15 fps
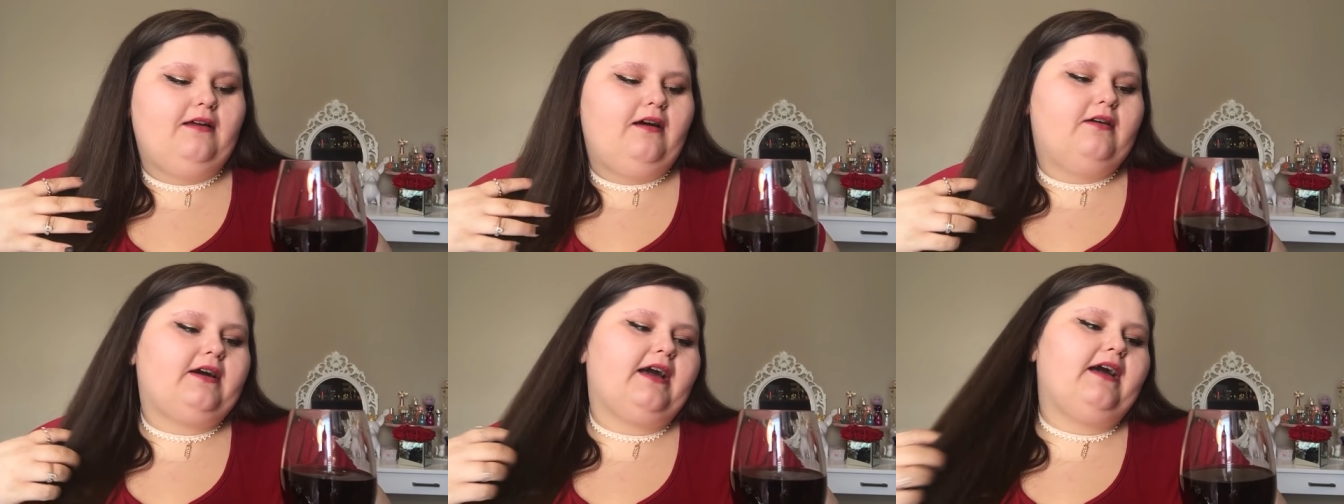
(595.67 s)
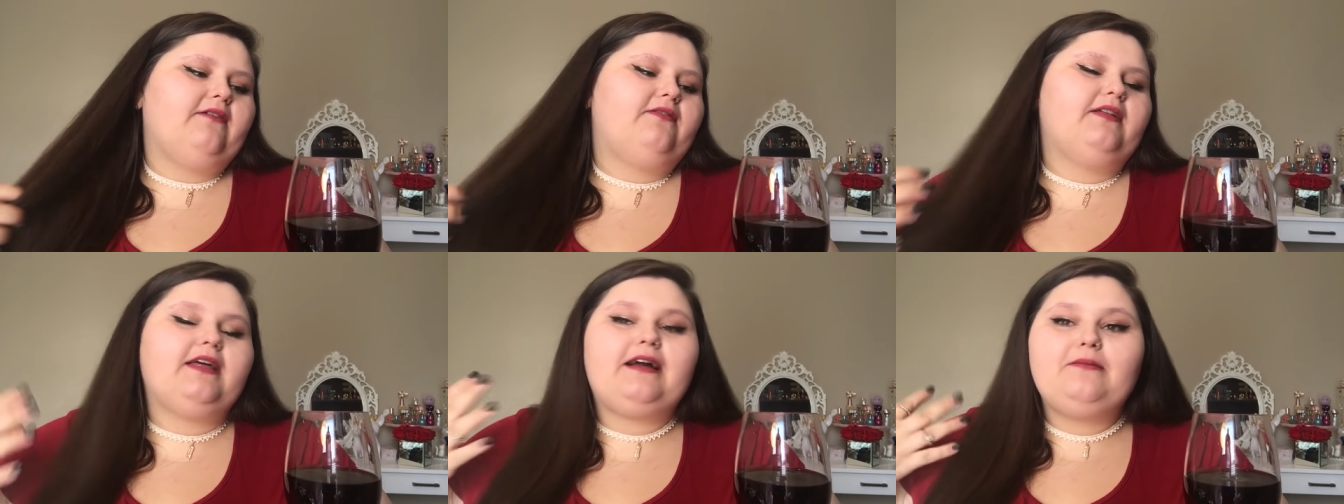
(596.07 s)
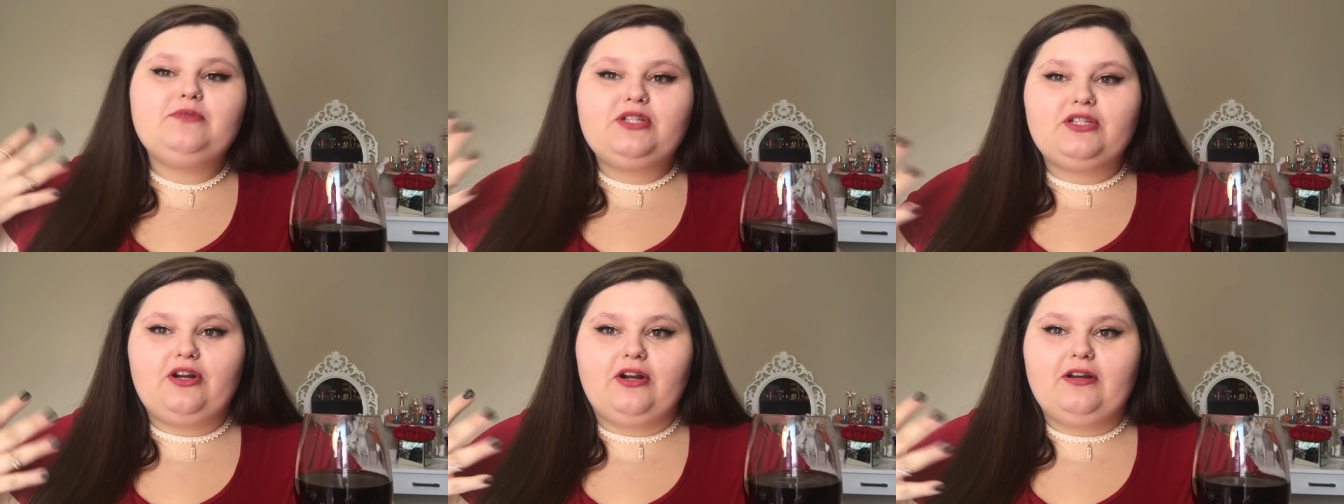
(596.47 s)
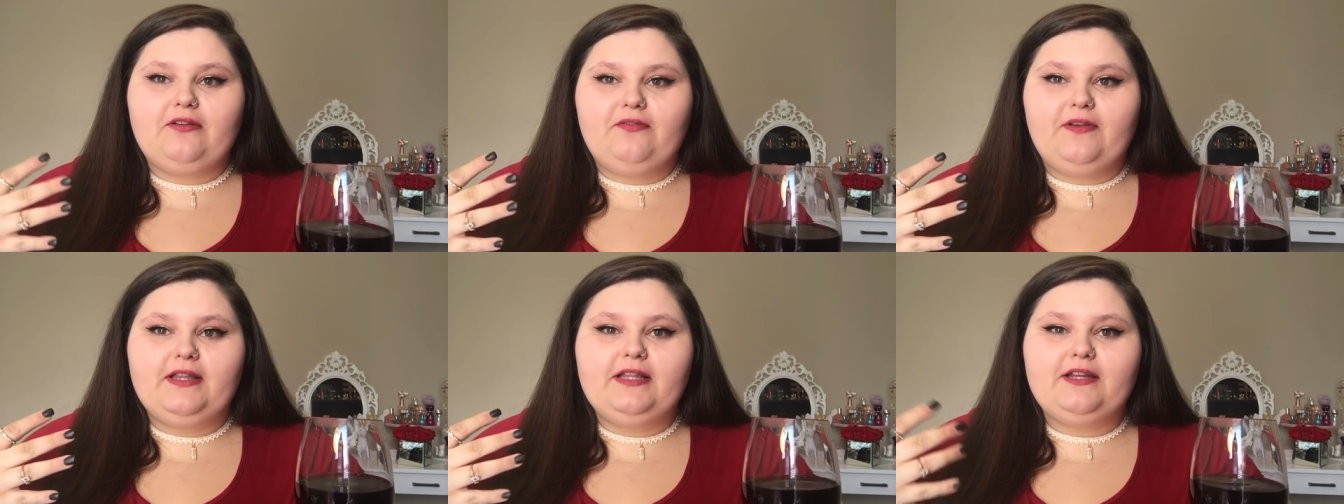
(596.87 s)
Okay, I feel like I'm starting to
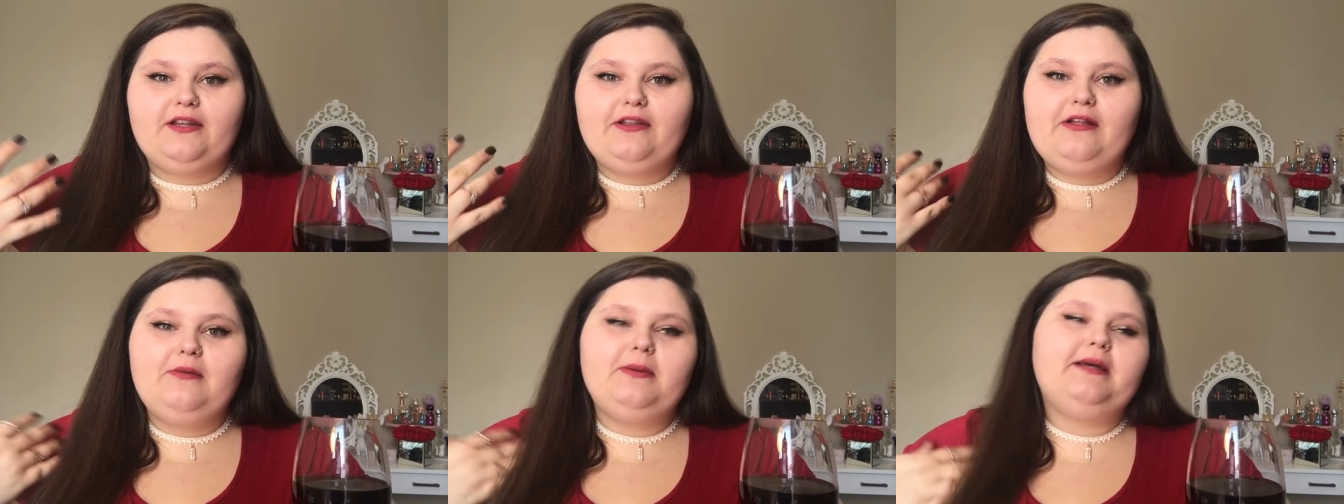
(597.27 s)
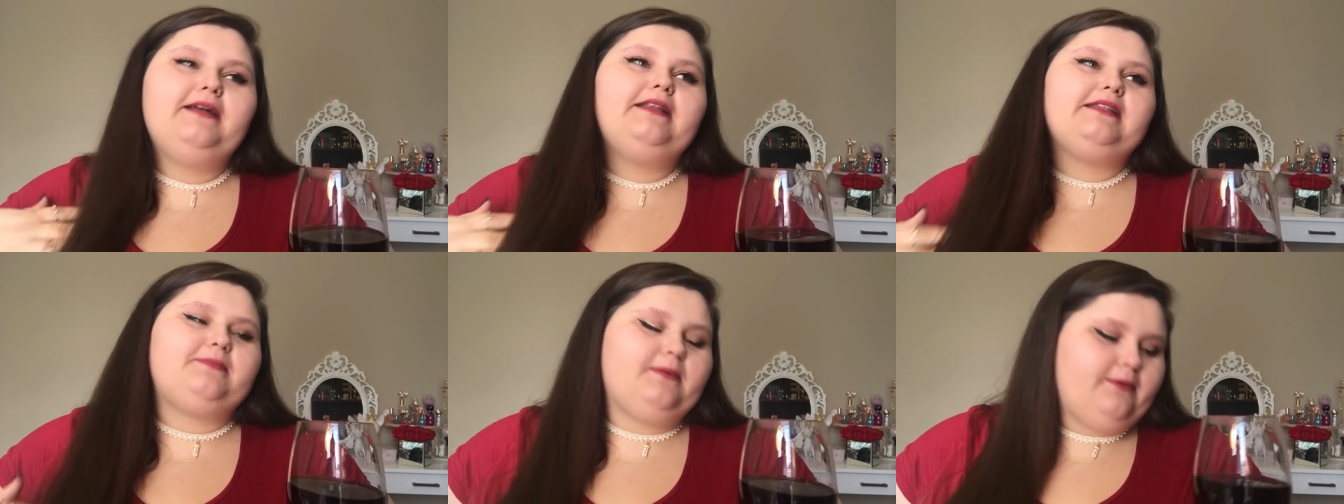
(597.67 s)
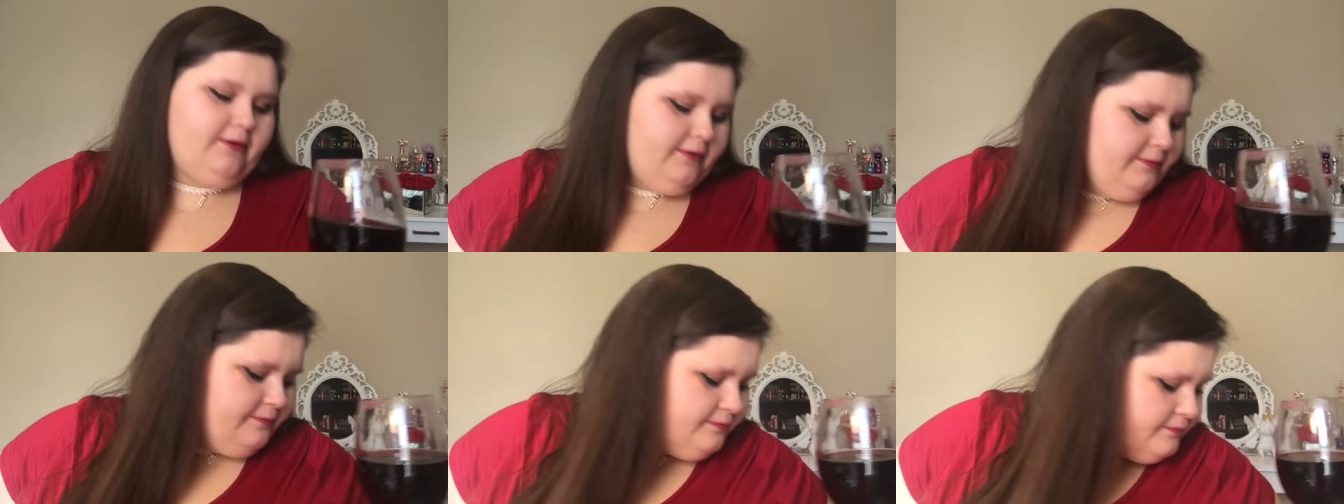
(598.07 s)
feel it a little bit. Let's be real.